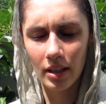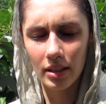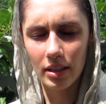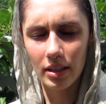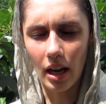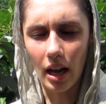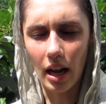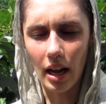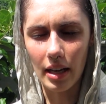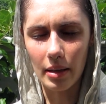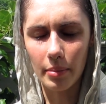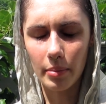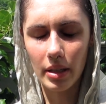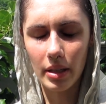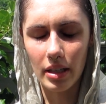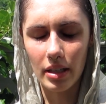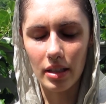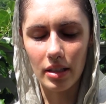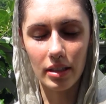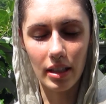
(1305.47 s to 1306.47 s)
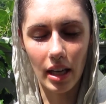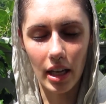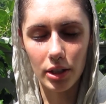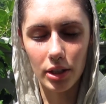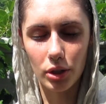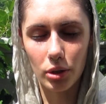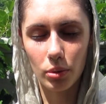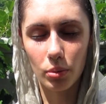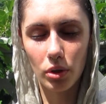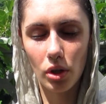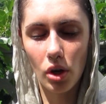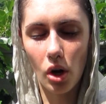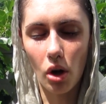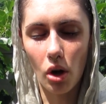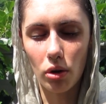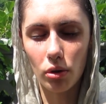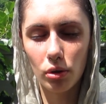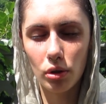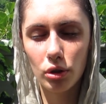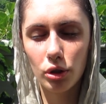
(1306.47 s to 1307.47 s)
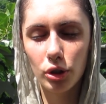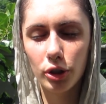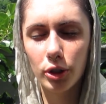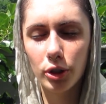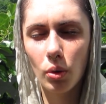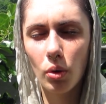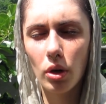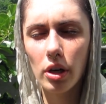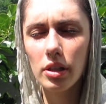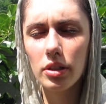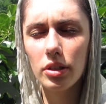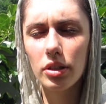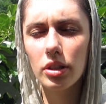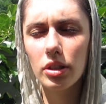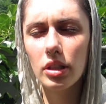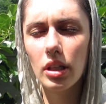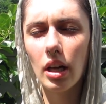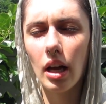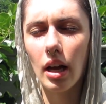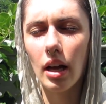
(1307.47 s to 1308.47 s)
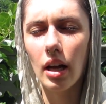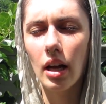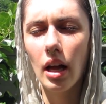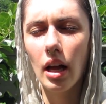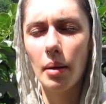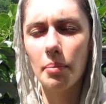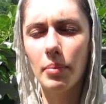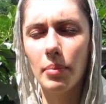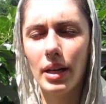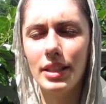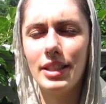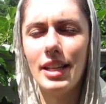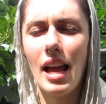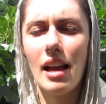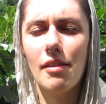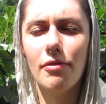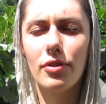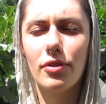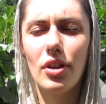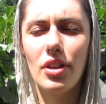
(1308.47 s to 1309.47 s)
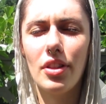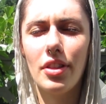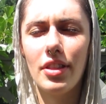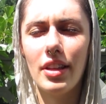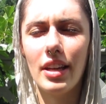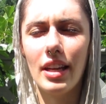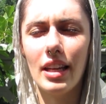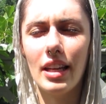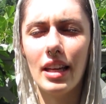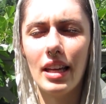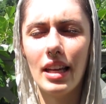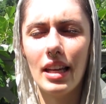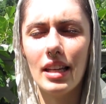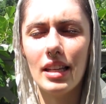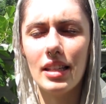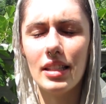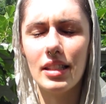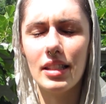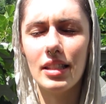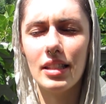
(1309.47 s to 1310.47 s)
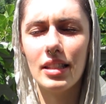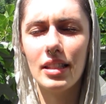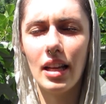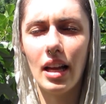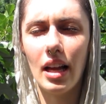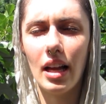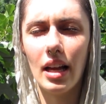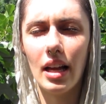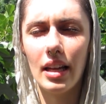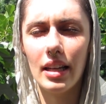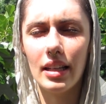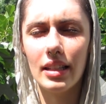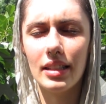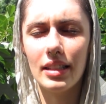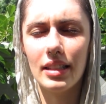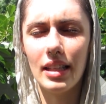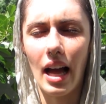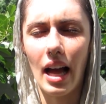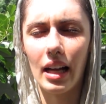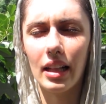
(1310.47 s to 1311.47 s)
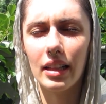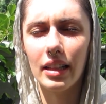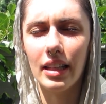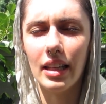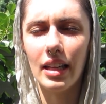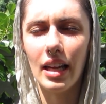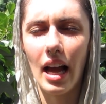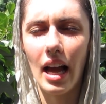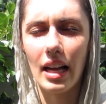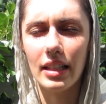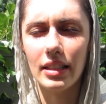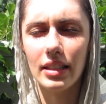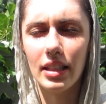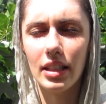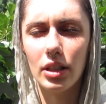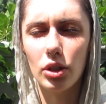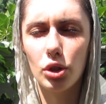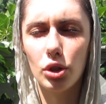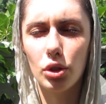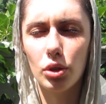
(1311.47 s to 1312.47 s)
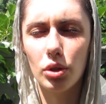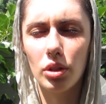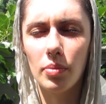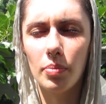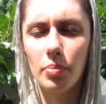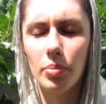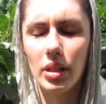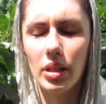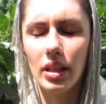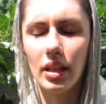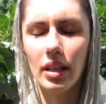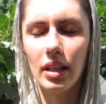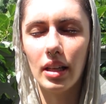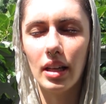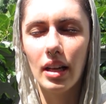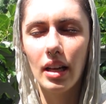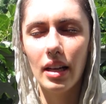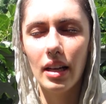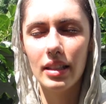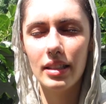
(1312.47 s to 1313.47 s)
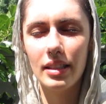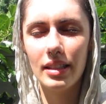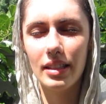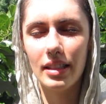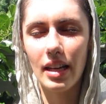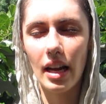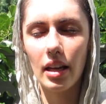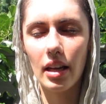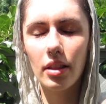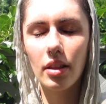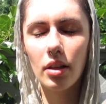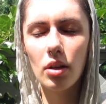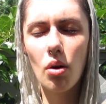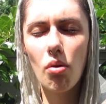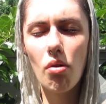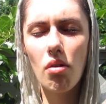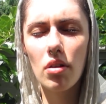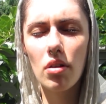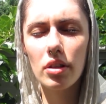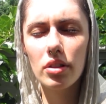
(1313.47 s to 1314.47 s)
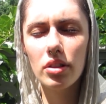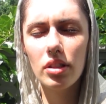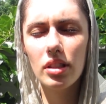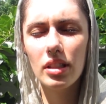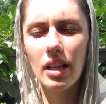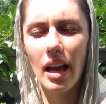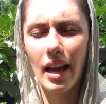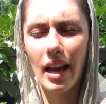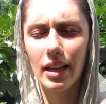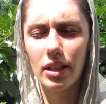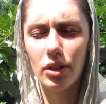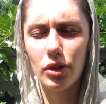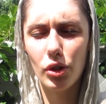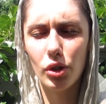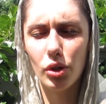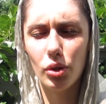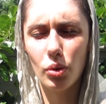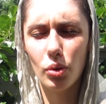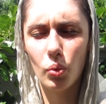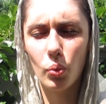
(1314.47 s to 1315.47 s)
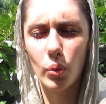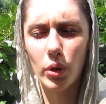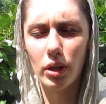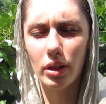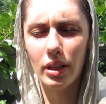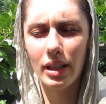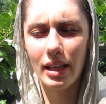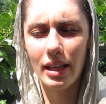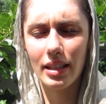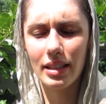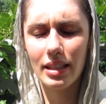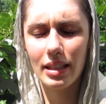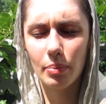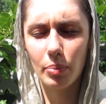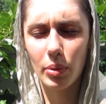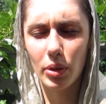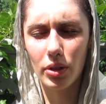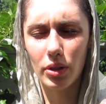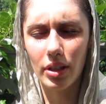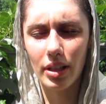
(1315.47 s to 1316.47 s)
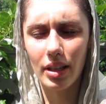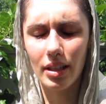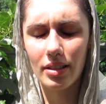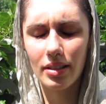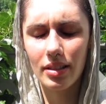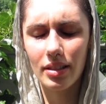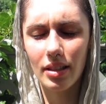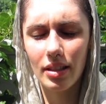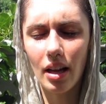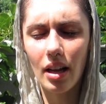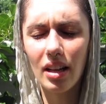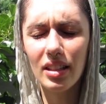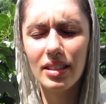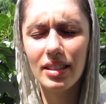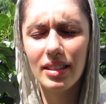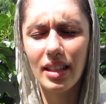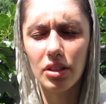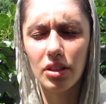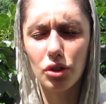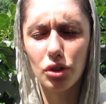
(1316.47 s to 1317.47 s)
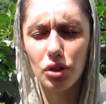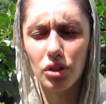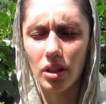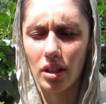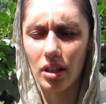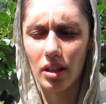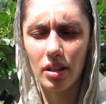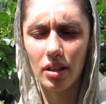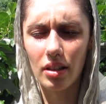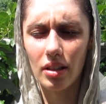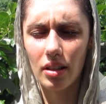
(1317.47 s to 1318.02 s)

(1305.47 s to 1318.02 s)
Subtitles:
Time is, as you would call, short, but everything is exactly as it should be. Stay the course and you will experience ascension.